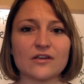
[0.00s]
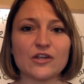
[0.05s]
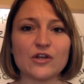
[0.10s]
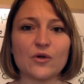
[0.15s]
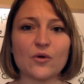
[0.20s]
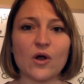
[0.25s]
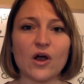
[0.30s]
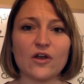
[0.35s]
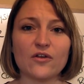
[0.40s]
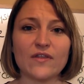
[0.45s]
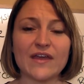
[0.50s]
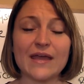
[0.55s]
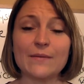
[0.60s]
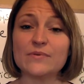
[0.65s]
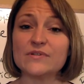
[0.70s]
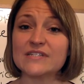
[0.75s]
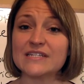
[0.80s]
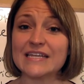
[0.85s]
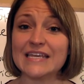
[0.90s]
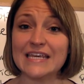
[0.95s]
you know, are they
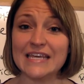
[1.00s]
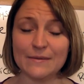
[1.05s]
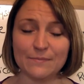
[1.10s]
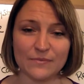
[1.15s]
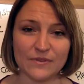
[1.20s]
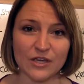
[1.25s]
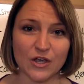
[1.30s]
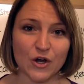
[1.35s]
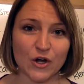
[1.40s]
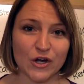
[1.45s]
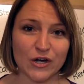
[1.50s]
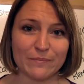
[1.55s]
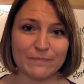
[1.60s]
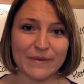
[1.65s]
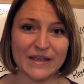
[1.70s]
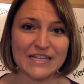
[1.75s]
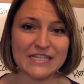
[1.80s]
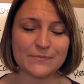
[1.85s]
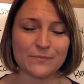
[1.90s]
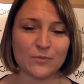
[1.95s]
able to keep the
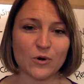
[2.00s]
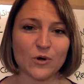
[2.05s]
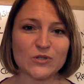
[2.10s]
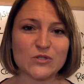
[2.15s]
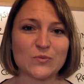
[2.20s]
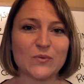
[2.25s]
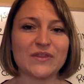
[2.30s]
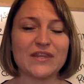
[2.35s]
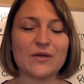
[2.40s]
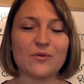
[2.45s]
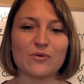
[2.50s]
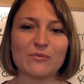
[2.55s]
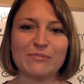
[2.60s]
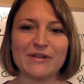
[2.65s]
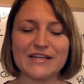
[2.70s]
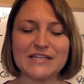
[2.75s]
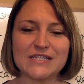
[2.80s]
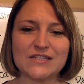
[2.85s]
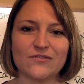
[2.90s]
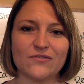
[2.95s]
current baseboards when they
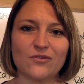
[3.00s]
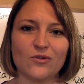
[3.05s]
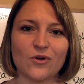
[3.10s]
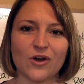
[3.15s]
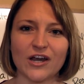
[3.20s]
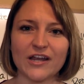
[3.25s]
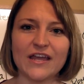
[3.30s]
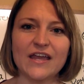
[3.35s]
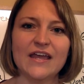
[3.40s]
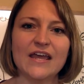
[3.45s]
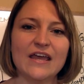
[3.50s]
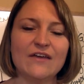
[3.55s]
replace the flooring?